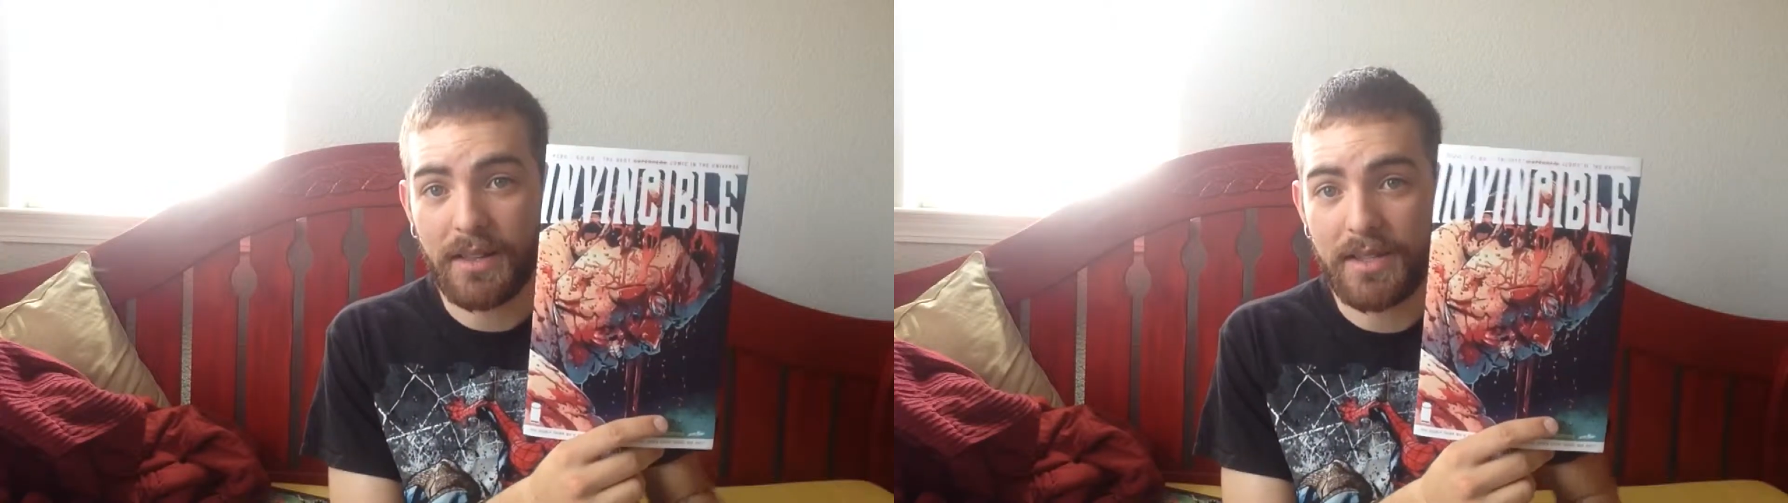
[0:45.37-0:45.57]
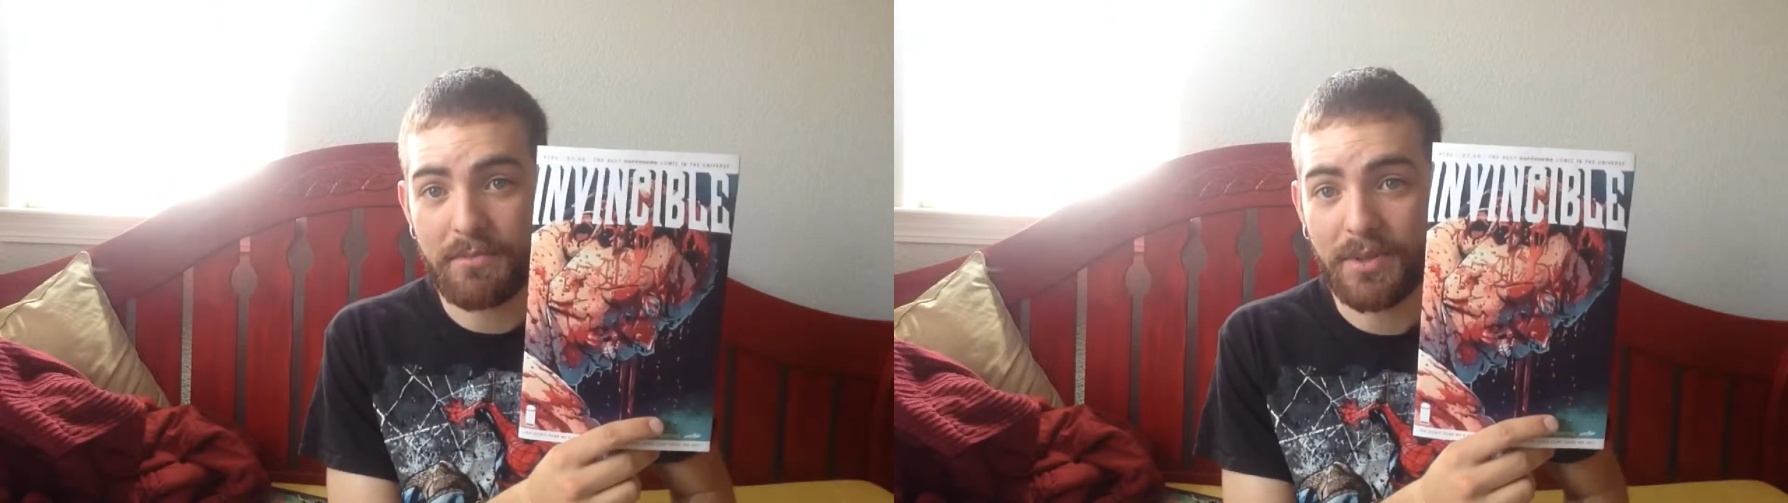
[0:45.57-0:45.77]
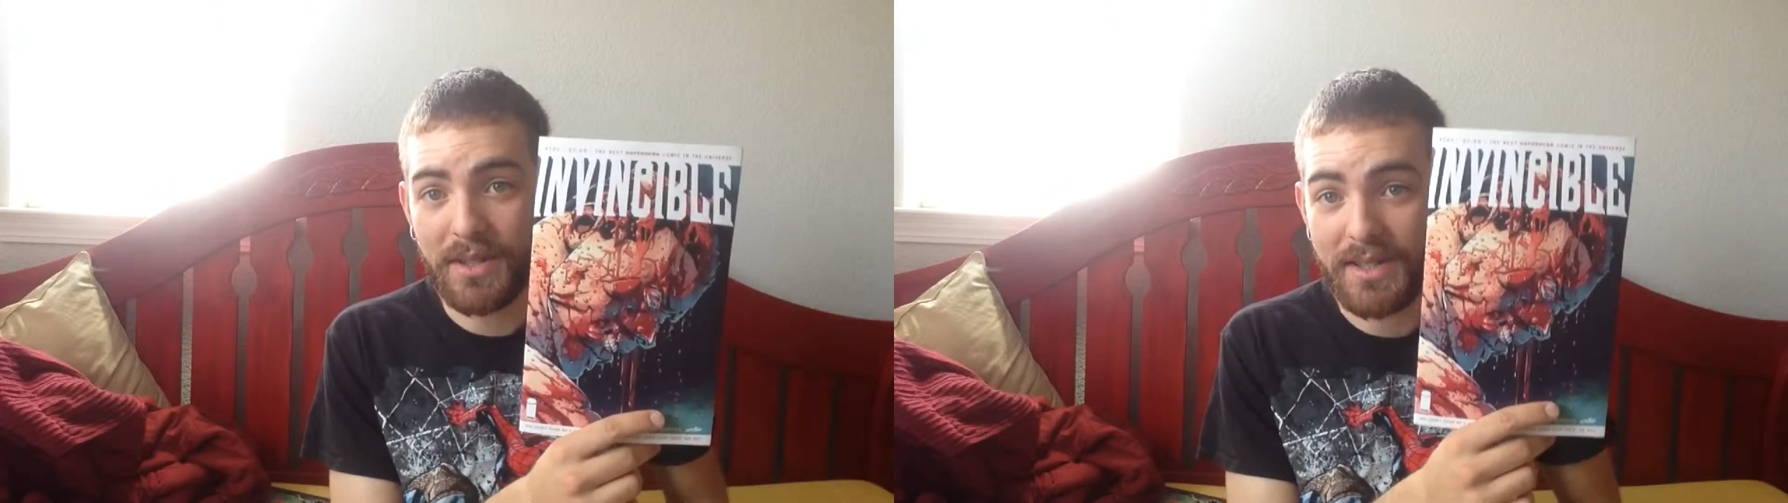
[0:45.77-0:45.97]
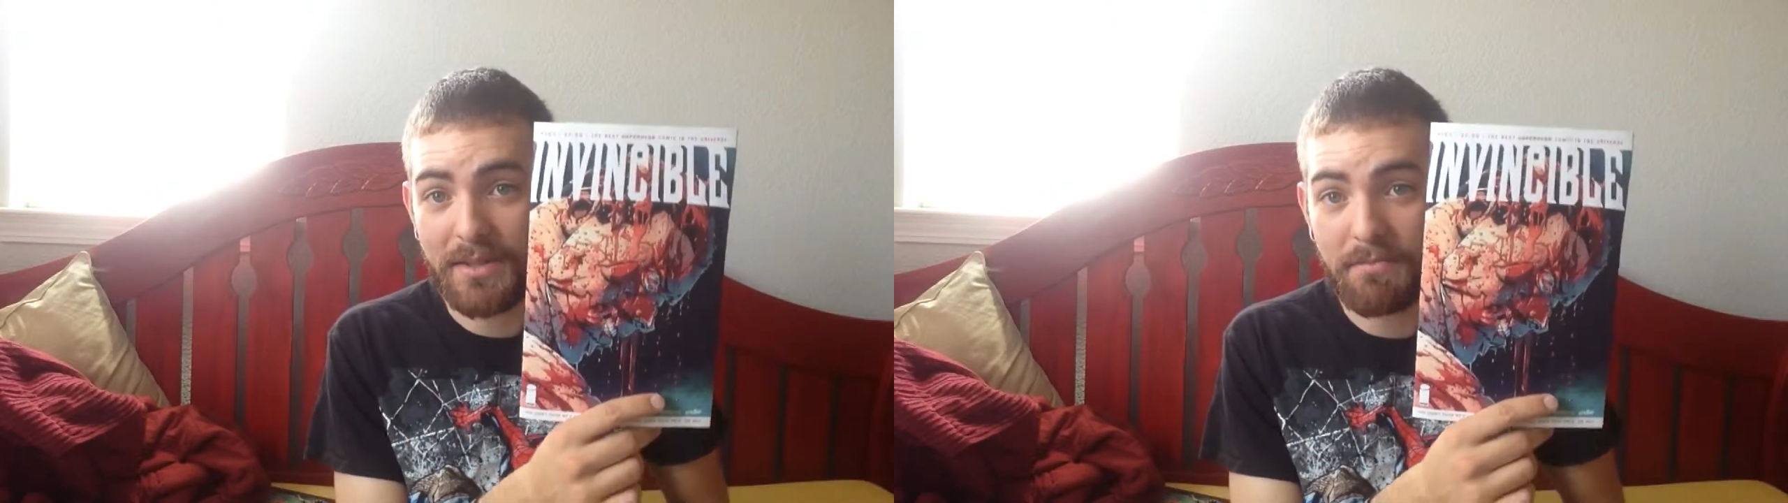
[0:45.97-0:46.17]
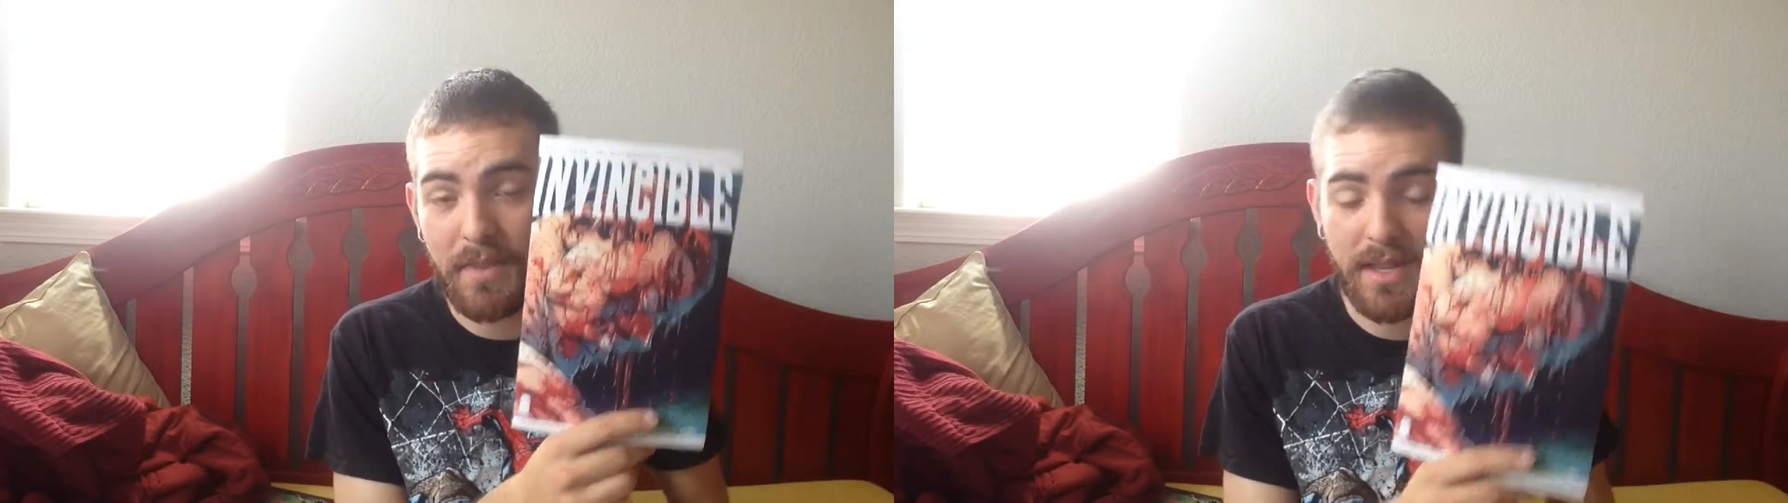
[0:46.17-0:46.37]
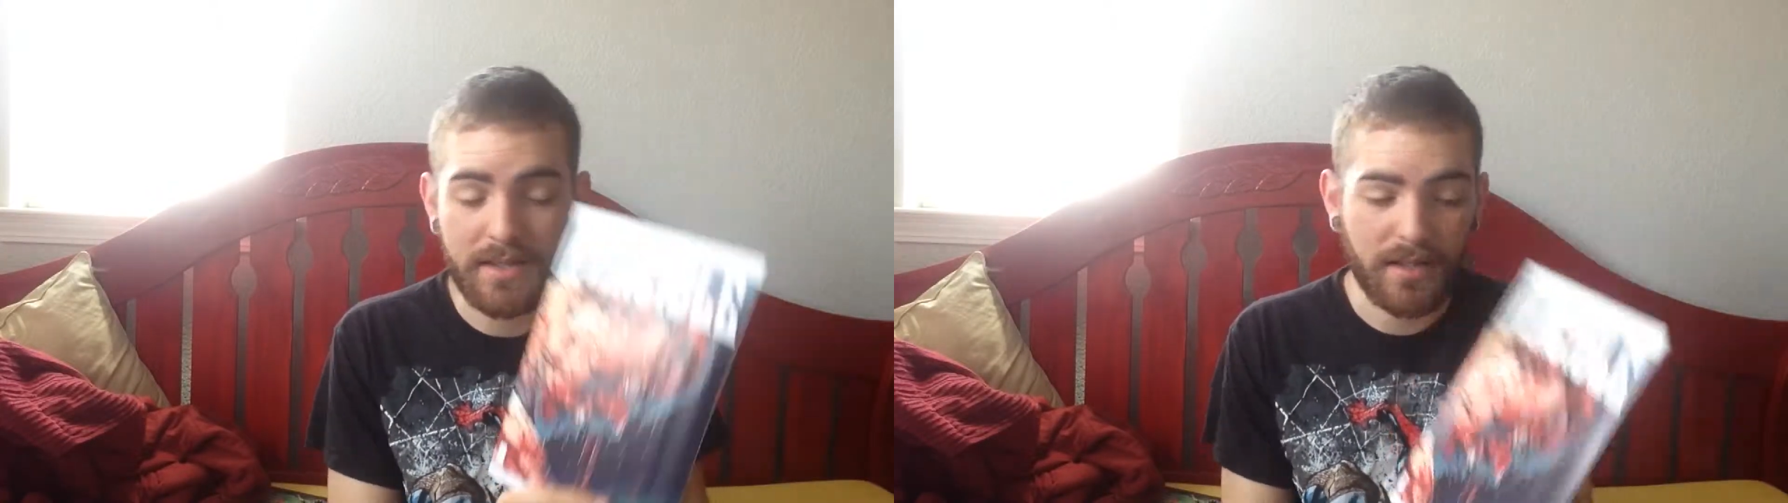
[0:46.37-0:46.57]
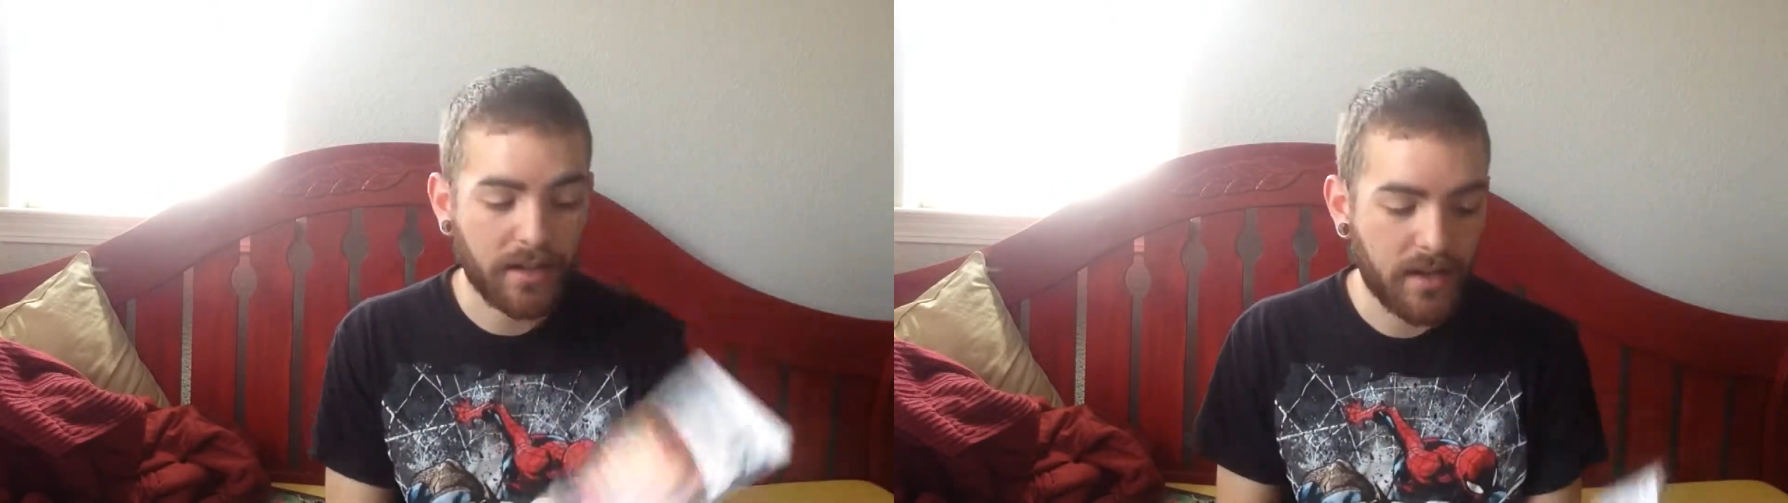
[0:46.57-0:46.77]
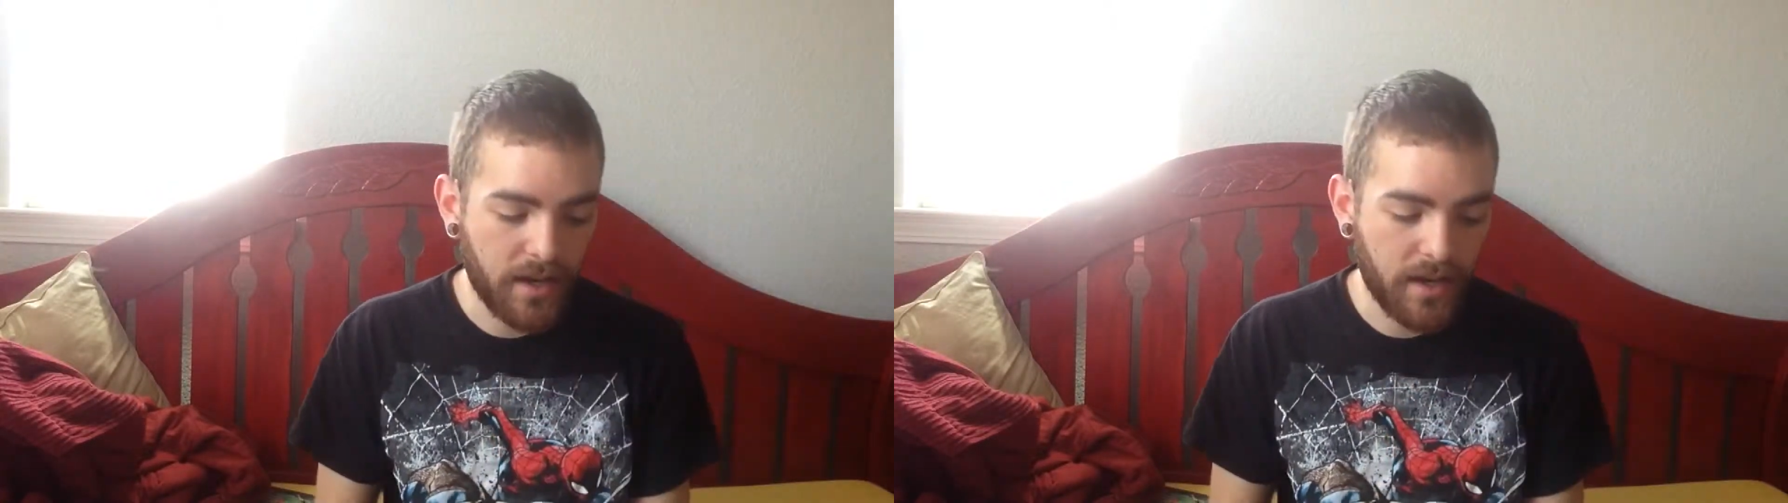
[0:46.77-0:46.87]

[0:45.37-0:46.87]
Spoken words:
this book. It's amazing.